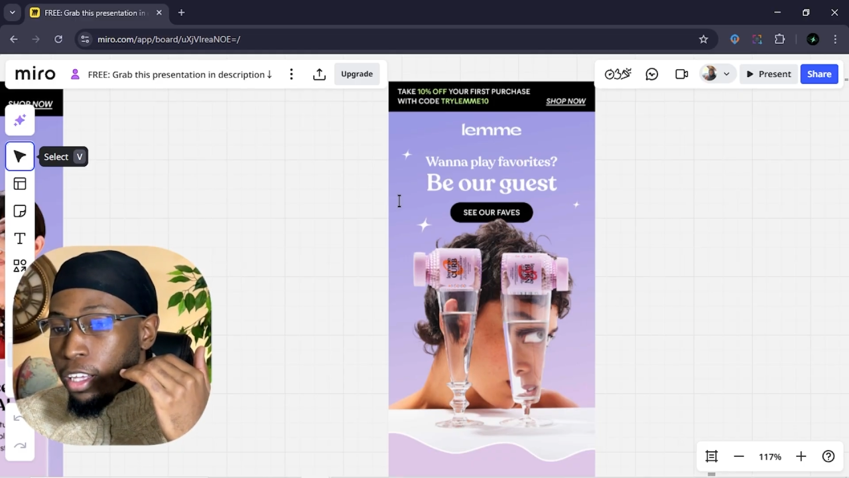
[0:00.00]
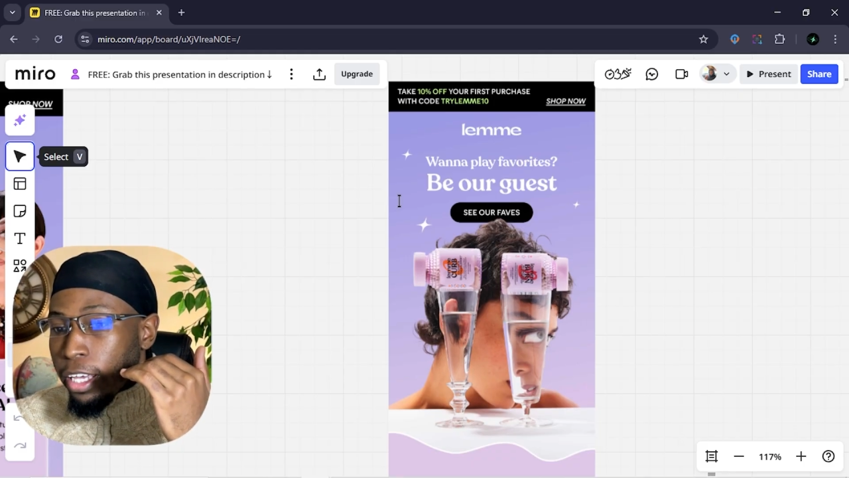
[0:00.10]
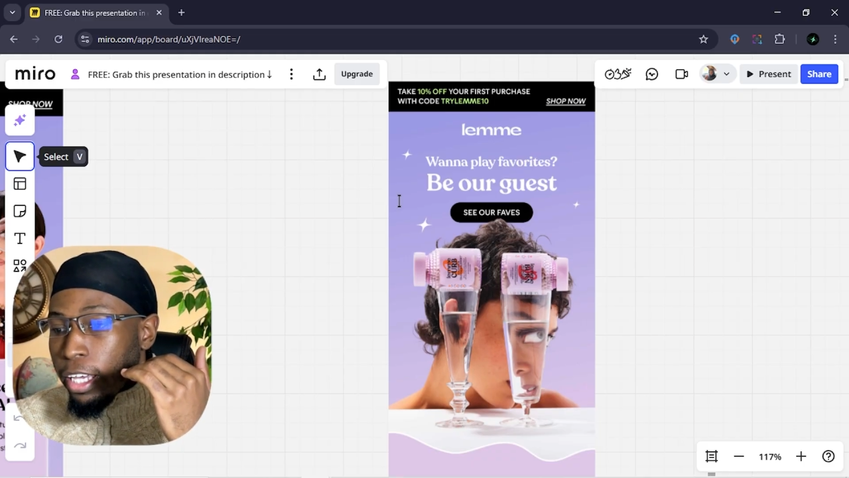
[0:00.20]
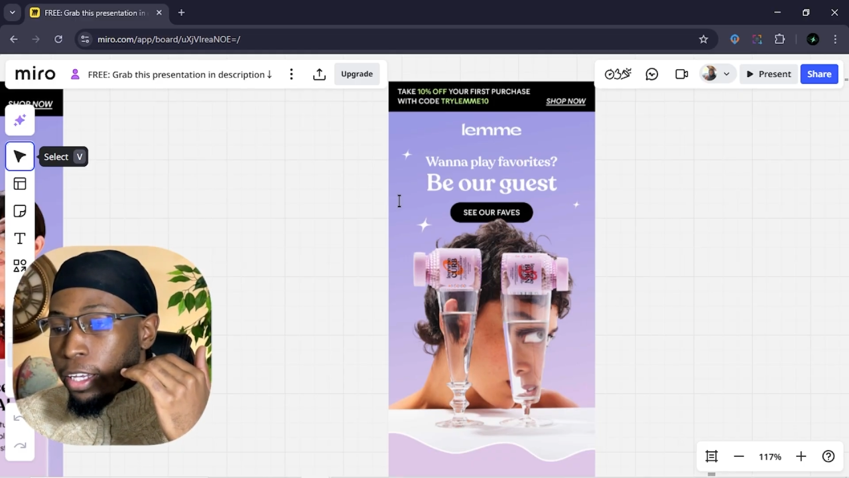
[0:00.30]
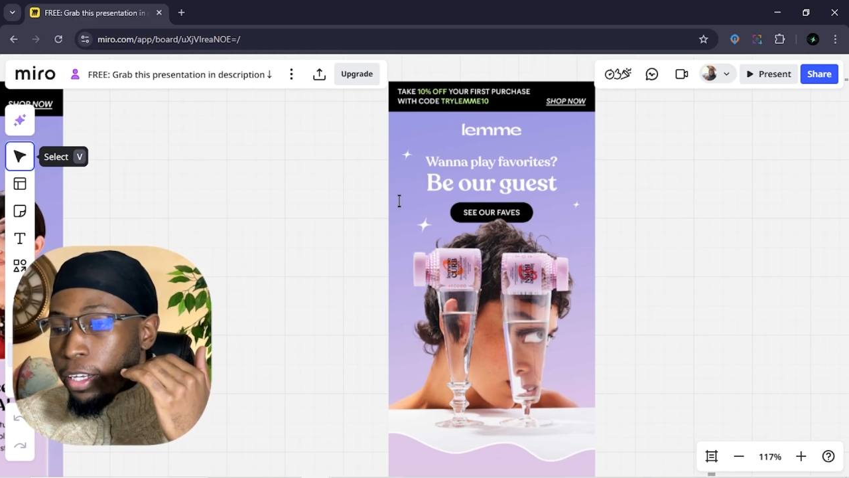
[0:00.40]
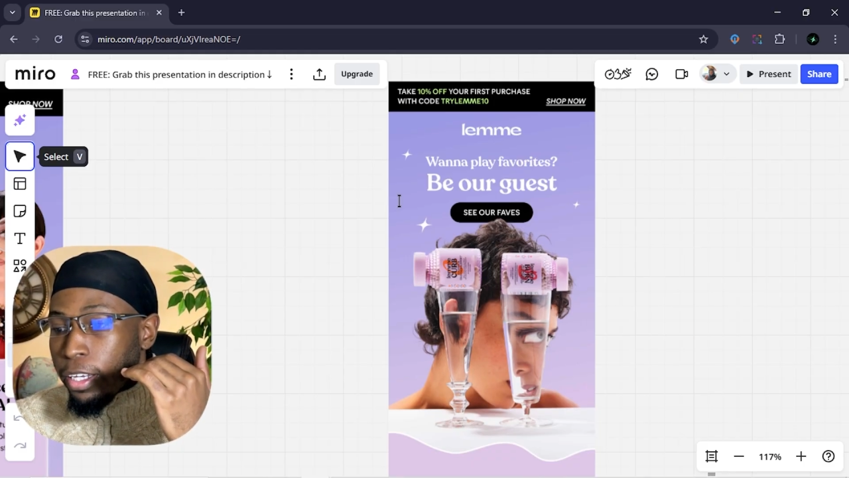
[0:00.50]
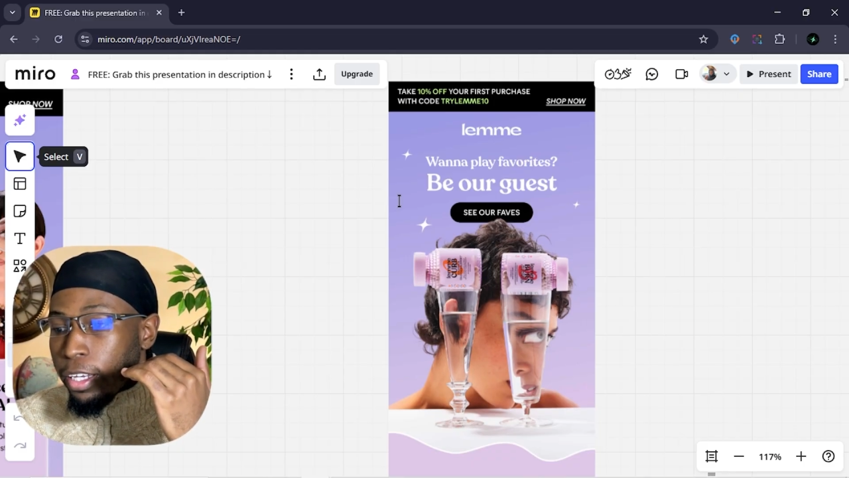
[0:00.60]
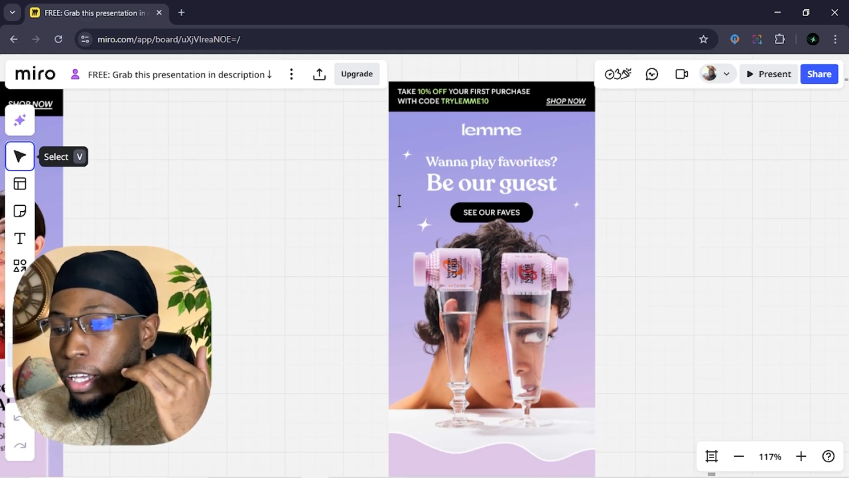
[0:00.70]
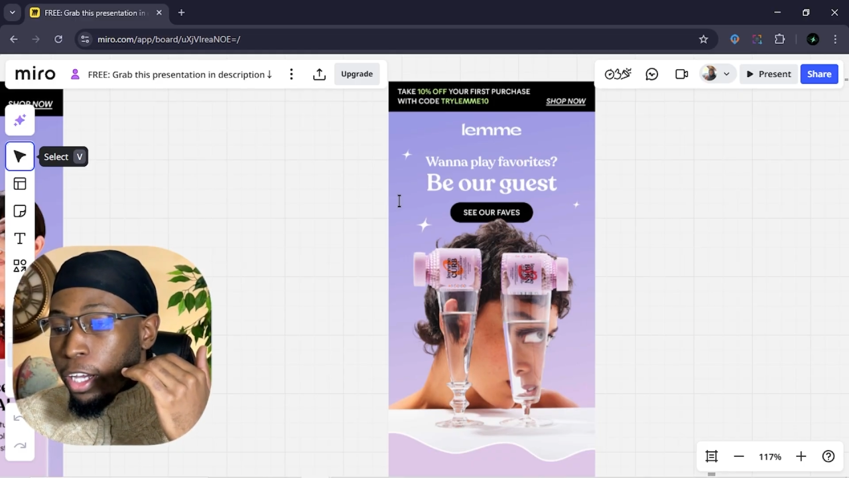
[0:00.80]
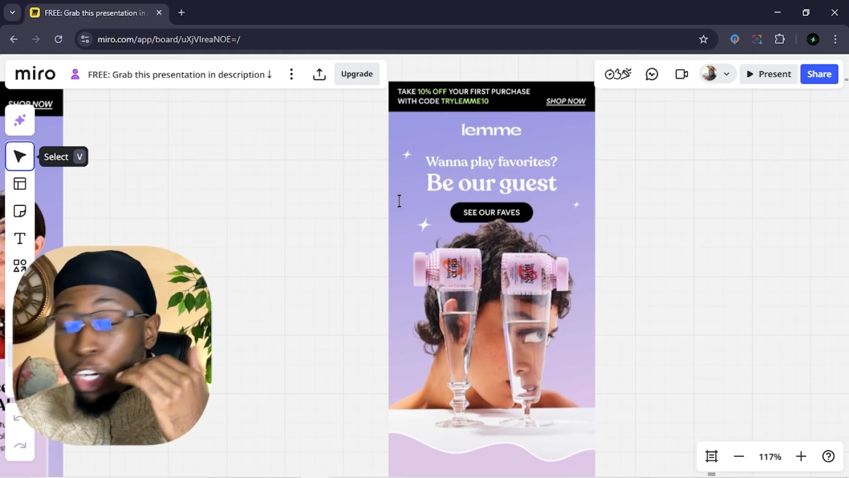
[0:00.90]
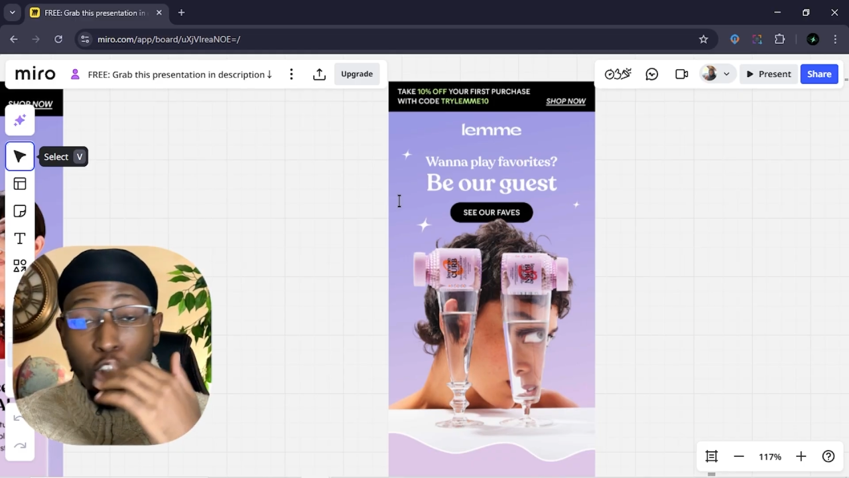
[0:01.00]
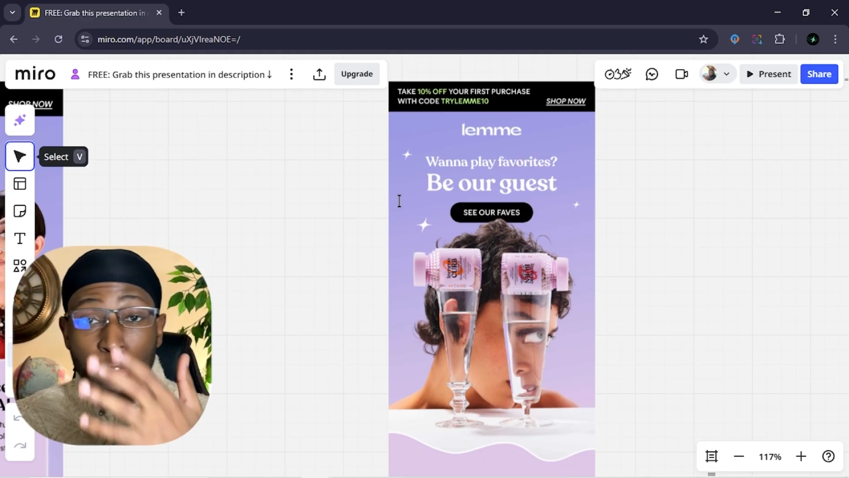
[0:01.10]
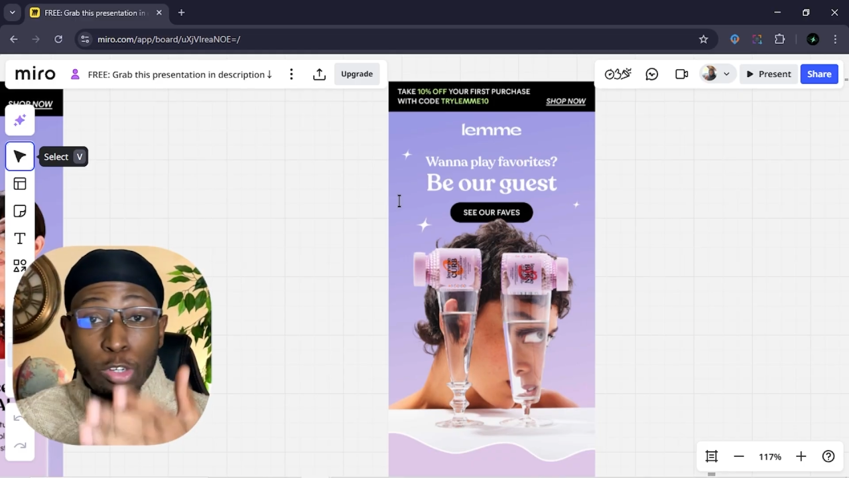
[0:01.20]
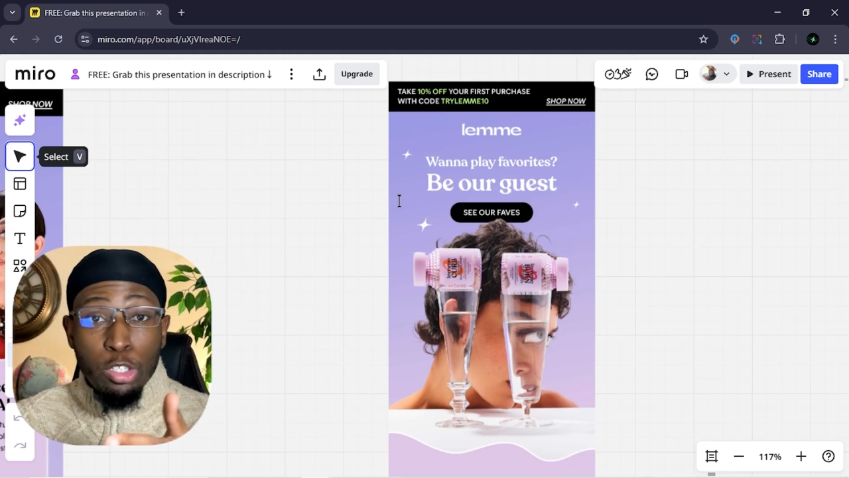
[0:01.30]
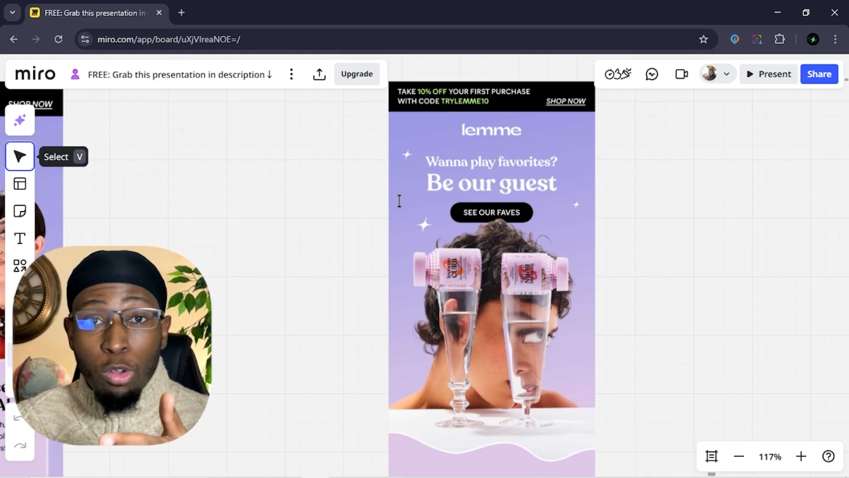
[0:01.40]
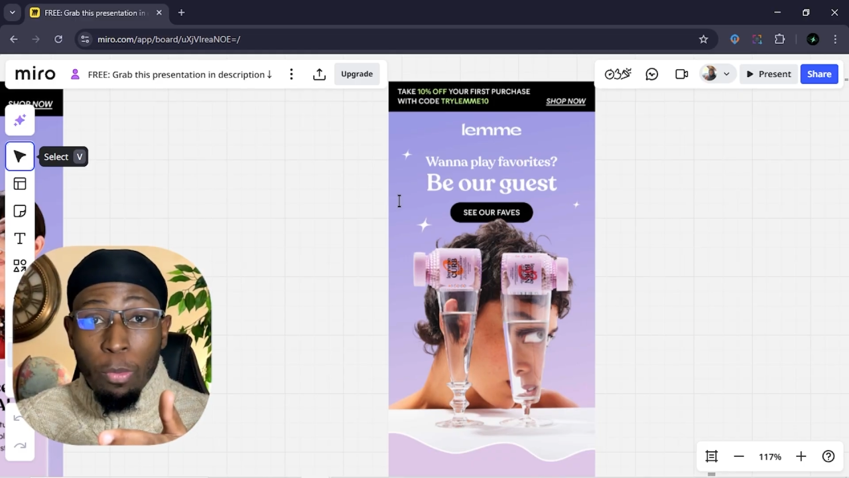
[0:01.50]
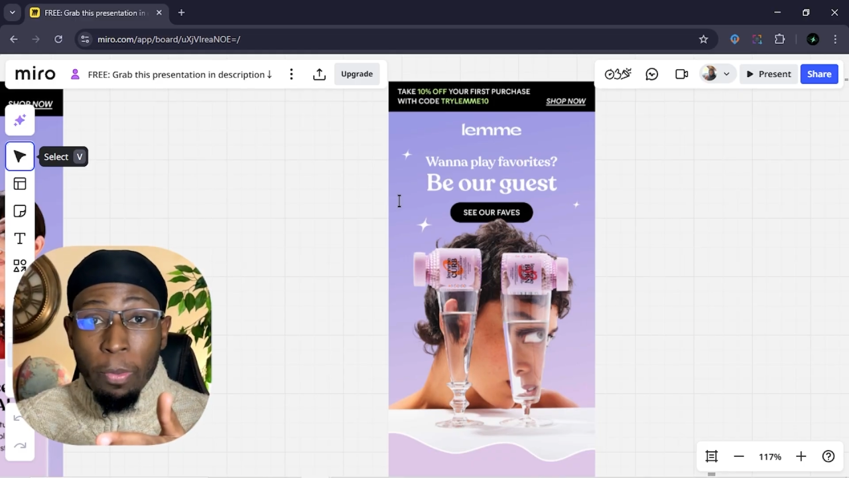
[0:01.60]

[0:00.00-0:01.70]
a controversial